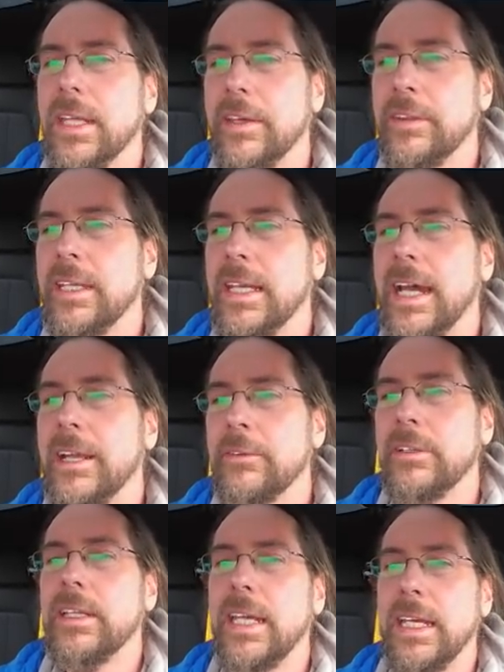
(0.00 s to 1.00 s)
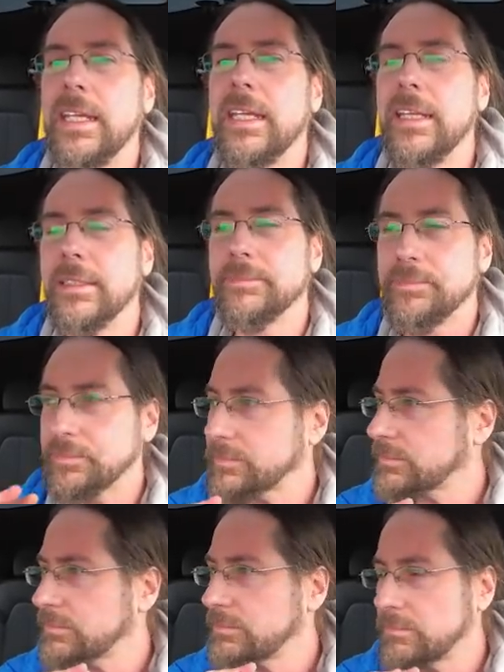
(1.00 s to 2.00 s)
I think 180,
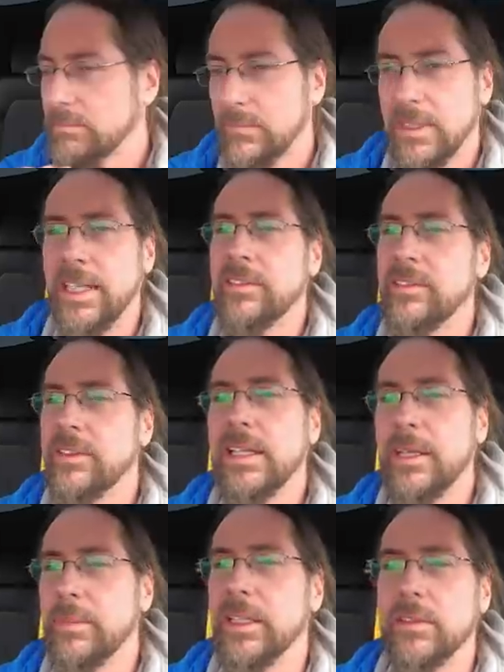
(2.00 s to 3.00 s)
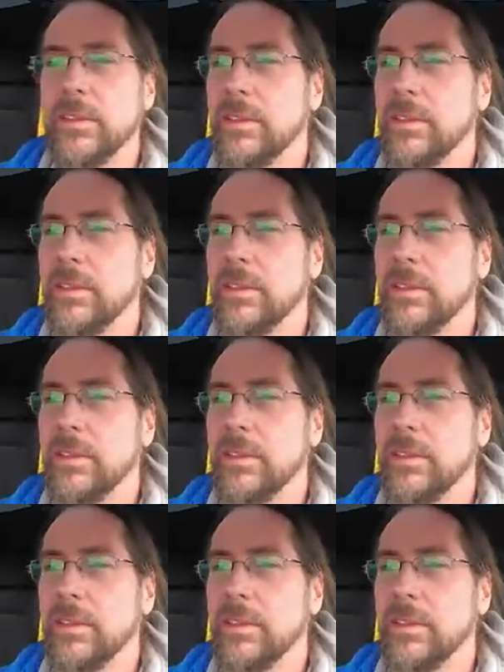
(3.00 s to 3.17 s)
that's the limit.